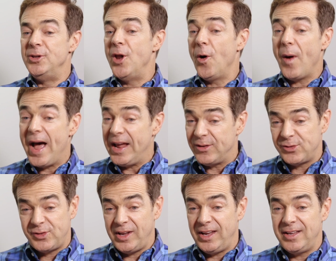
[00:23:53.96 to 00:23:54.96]
no eye
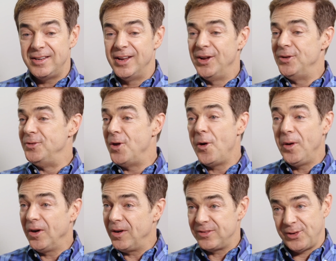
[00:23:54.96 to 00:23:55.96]
has seen,
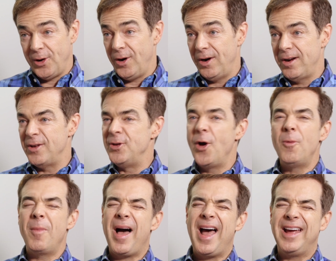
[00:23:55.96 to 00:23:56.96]
no ear has heard,
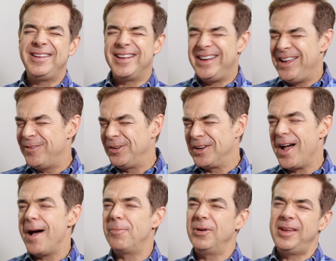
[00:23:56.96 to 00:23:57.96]
no mind can even
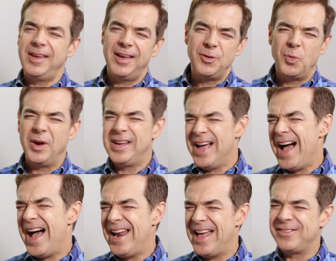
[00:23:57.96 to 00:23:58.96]
comprehend what
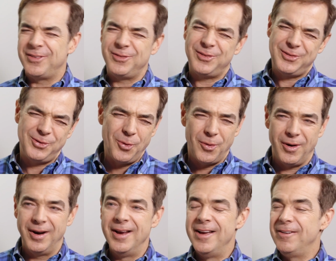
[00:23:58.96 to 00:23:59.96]
God has in
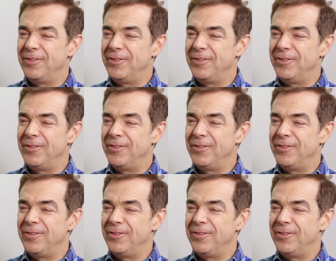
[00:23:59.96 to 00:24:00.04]
store